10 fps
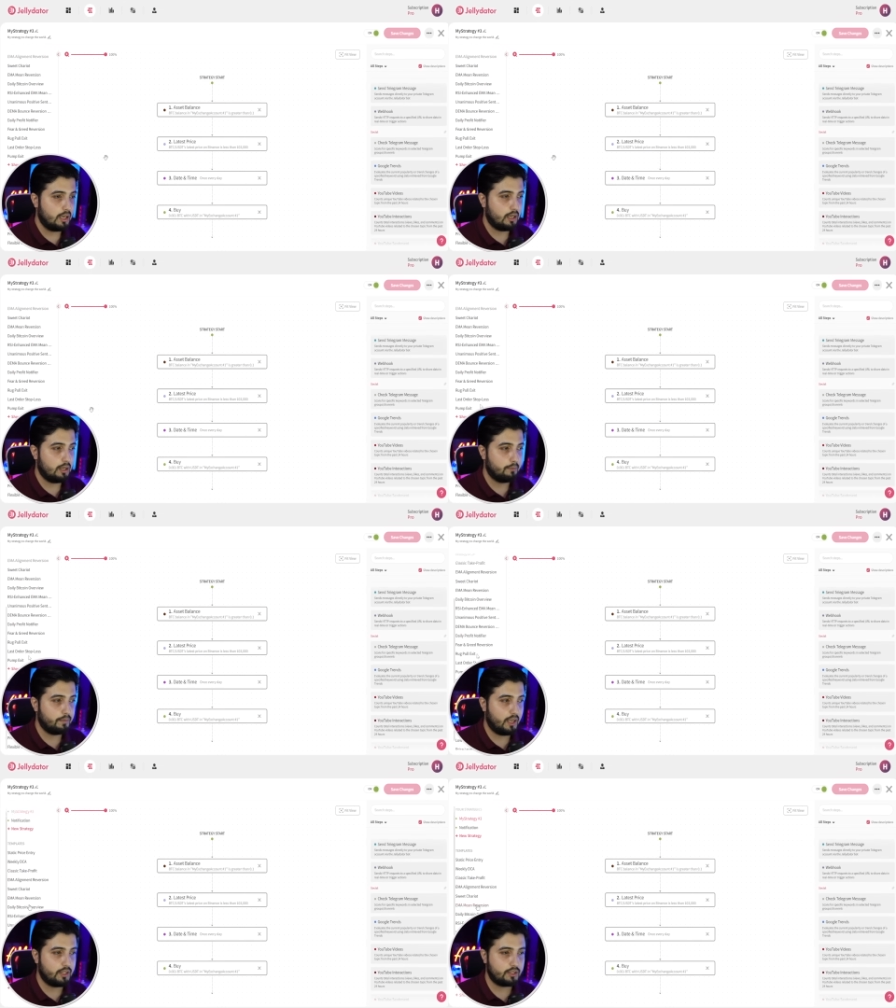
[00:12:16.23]

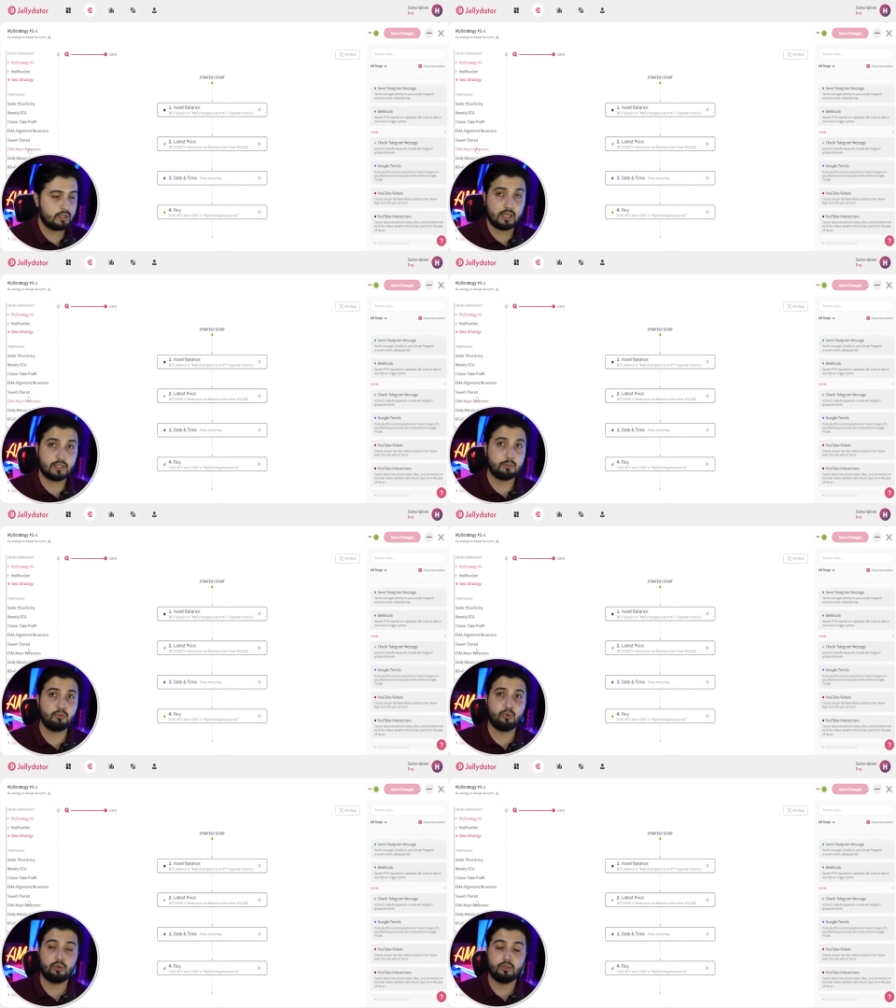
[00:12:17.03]
Um, it's like I said
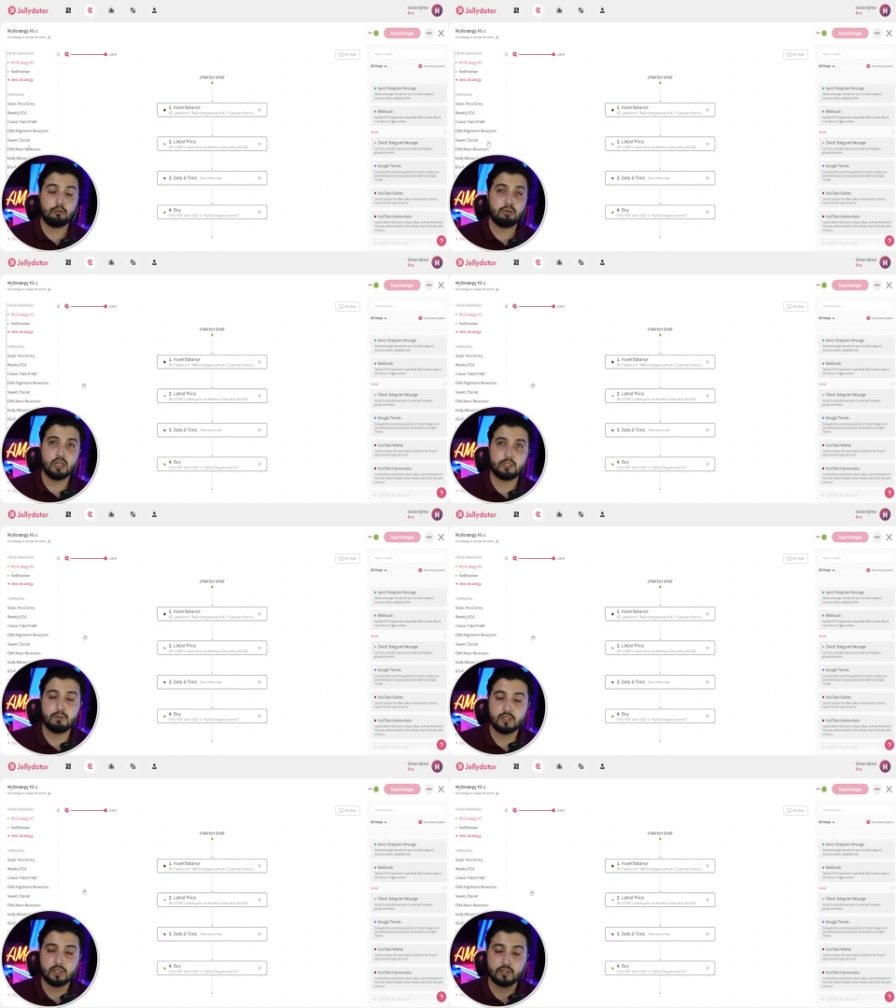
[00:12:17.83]
before, the
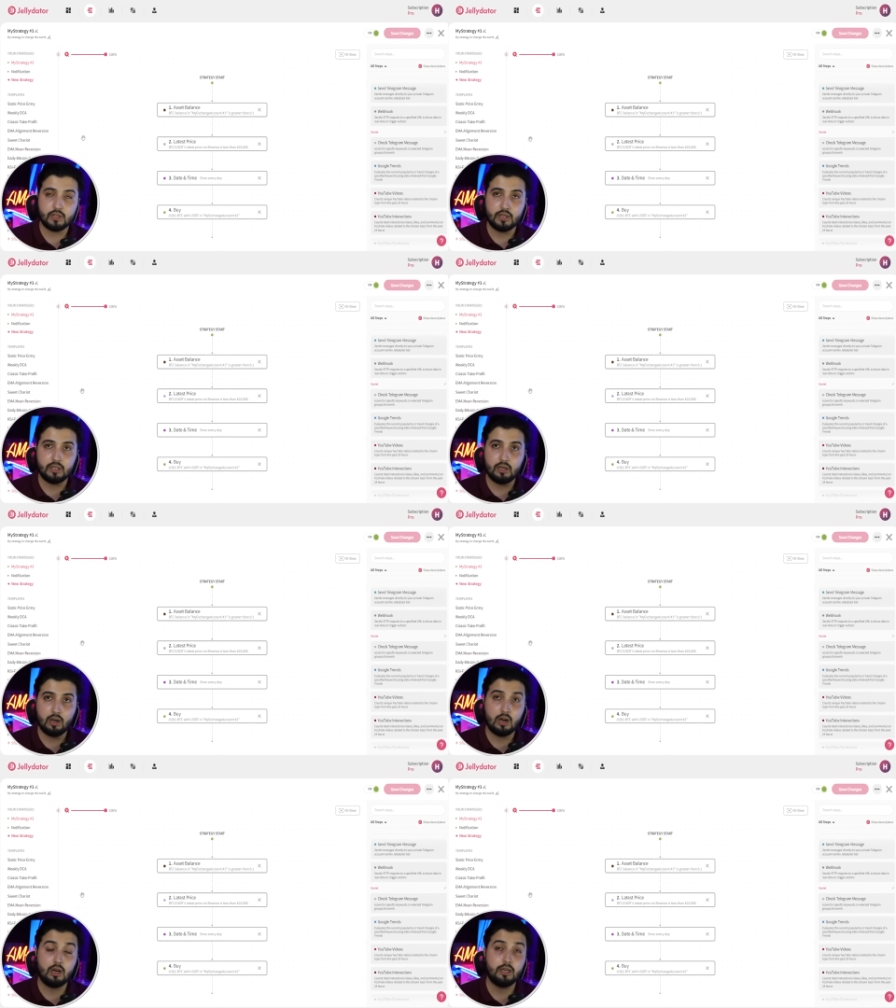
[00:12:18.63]
possibilities here
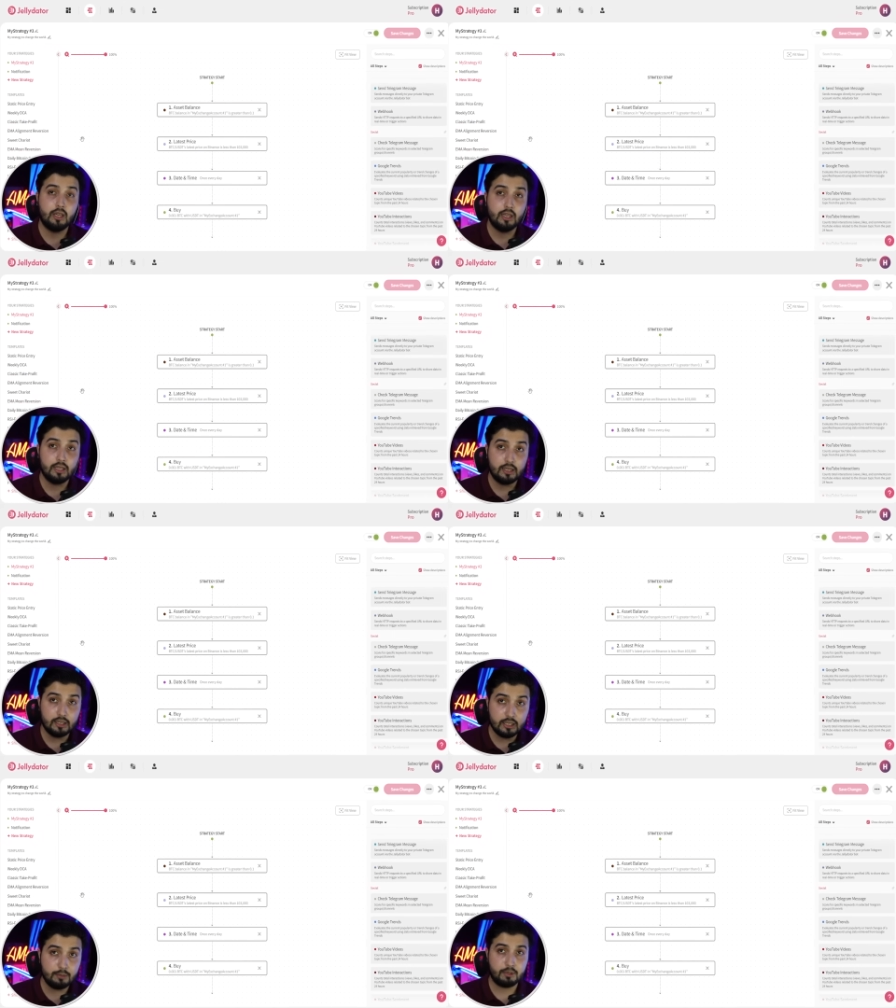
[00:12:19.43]
are
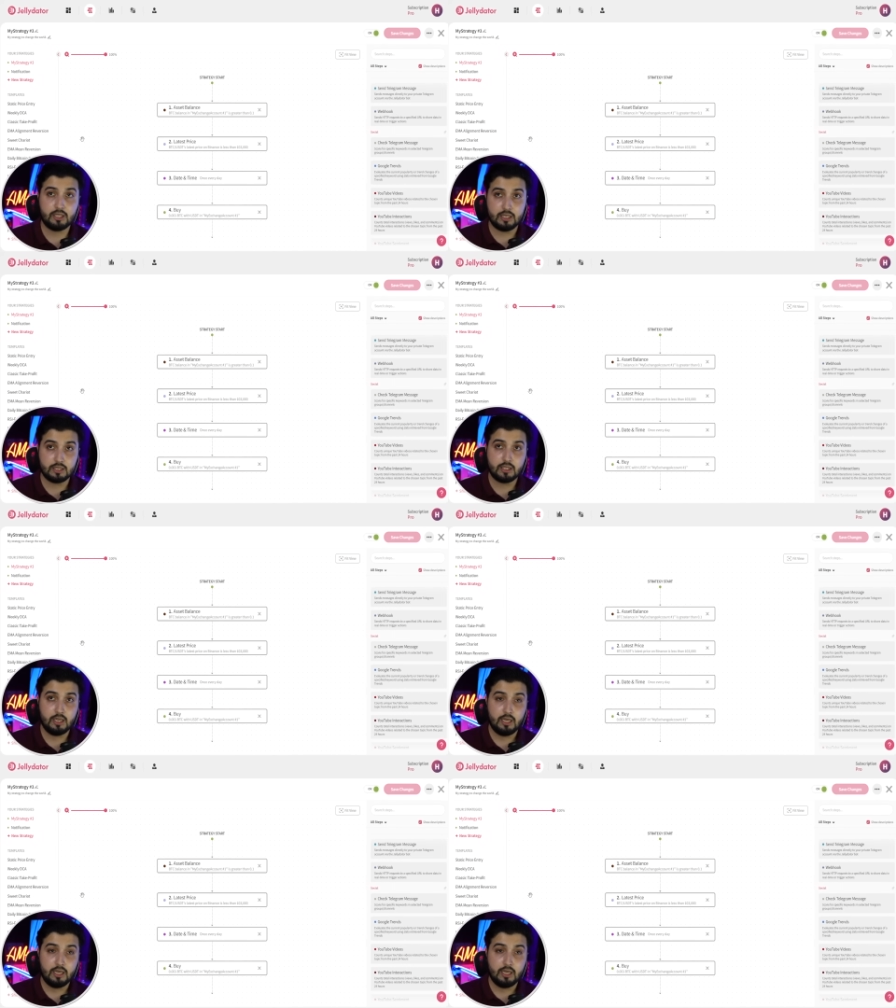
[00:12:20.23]
limitless